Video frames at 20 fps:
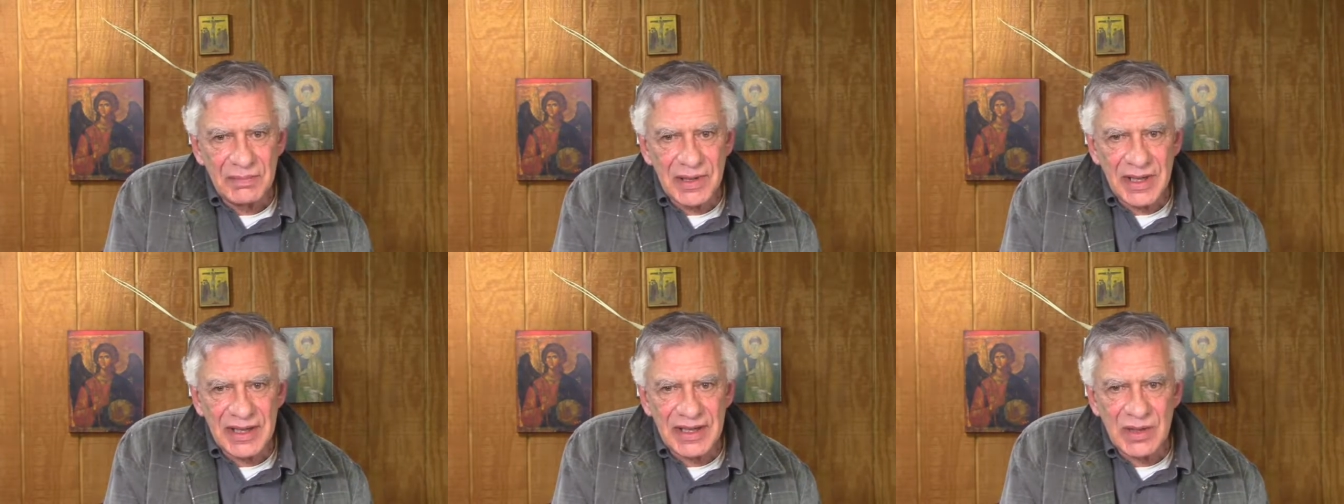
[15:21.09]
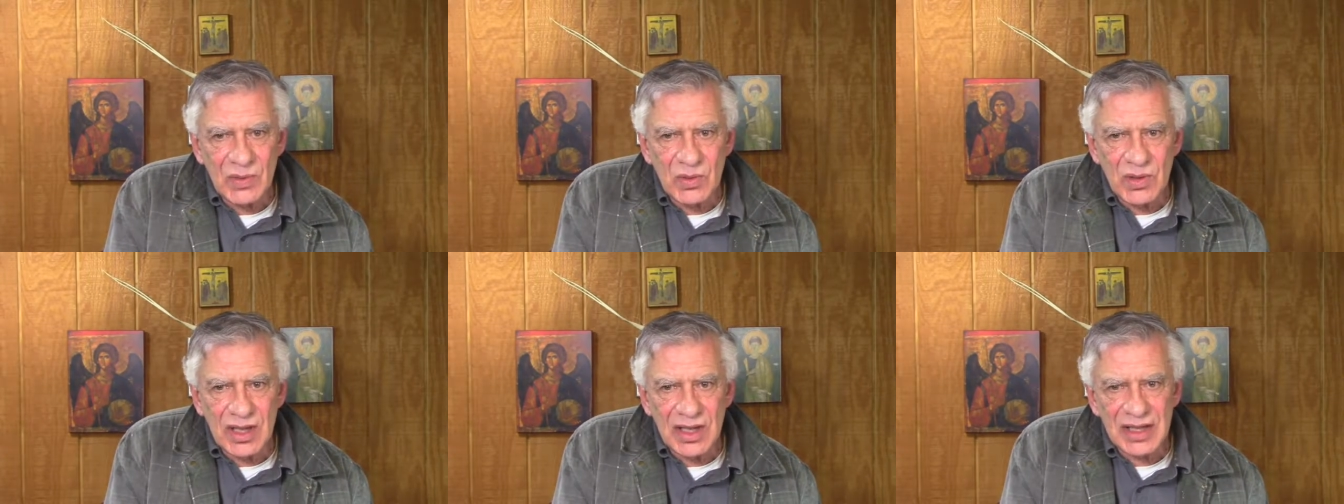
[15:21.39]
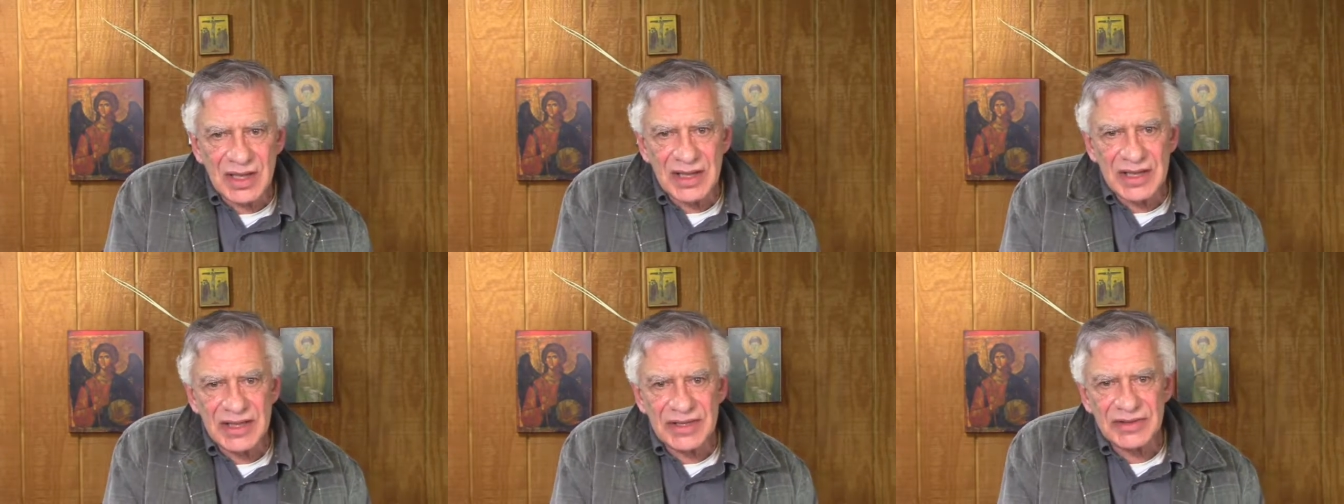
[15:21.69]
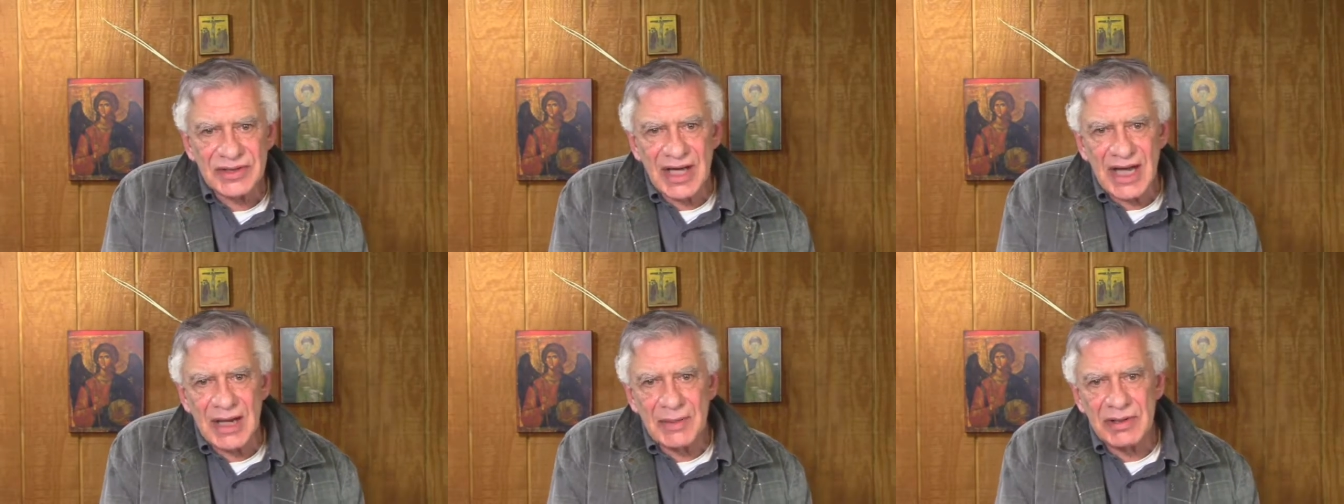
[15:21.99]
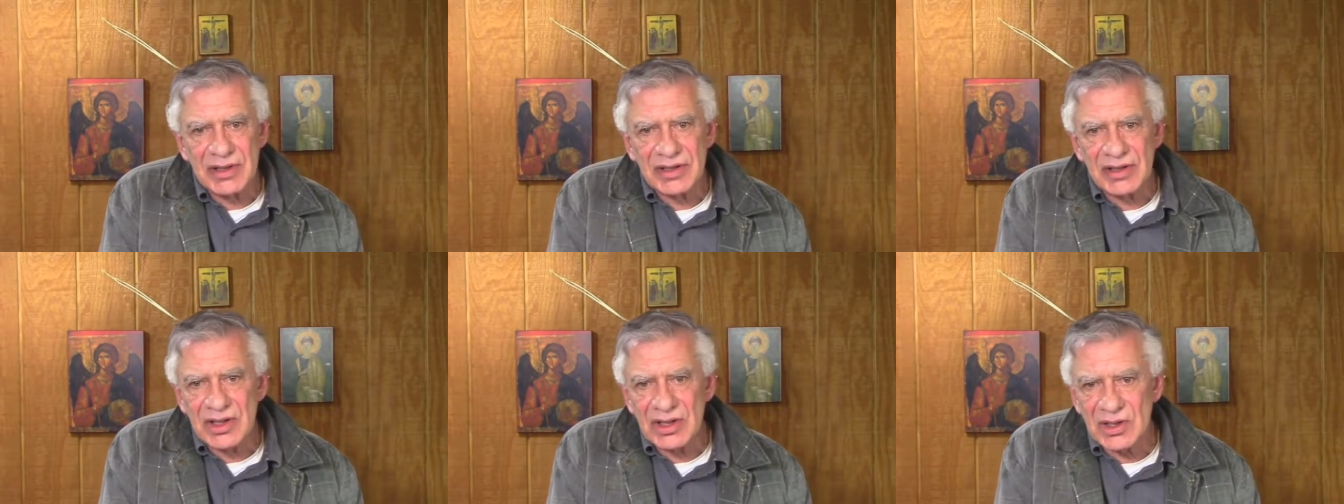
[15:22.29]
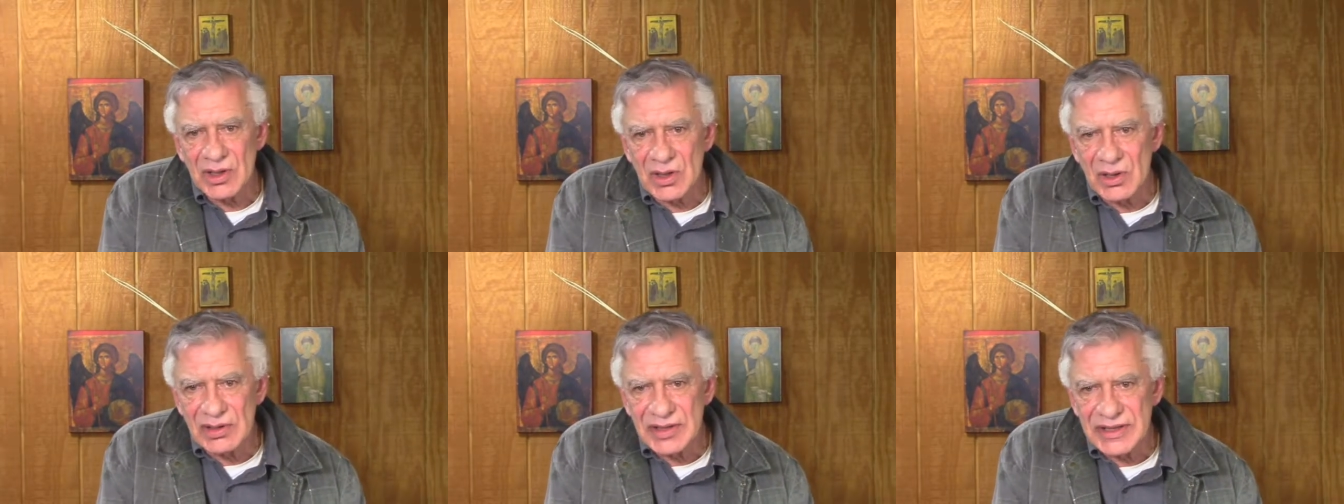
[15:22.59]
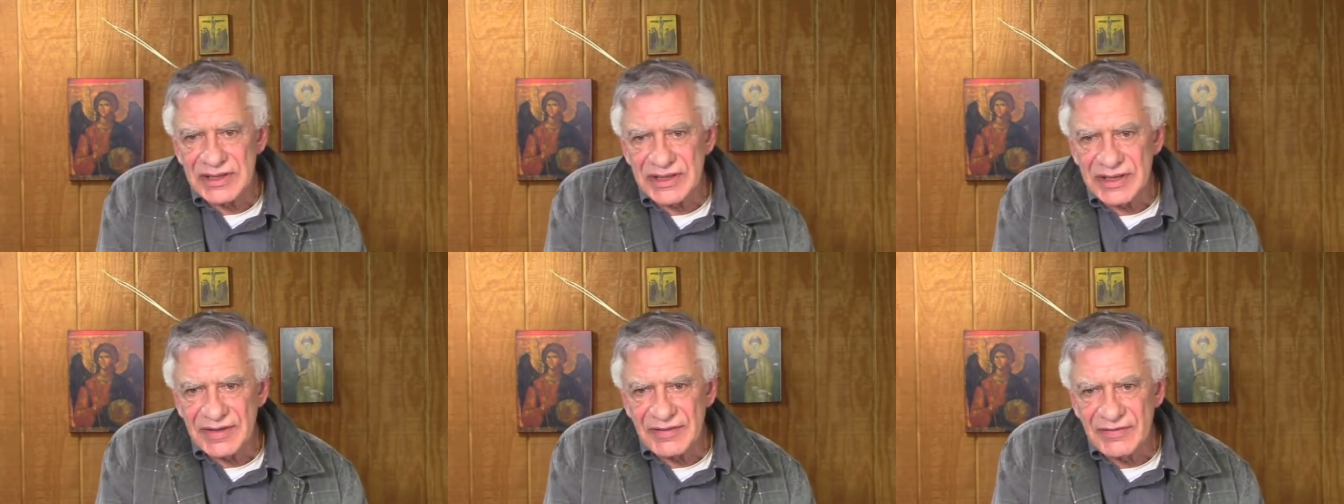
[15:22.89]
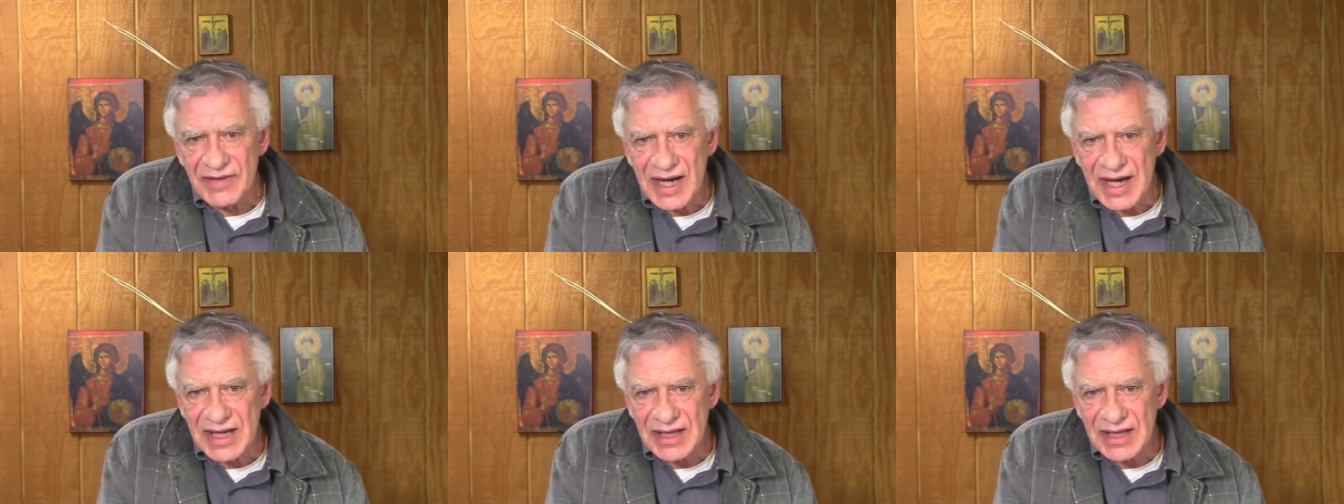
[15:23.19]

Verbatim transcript: forbidding work on the Sabbath, could only see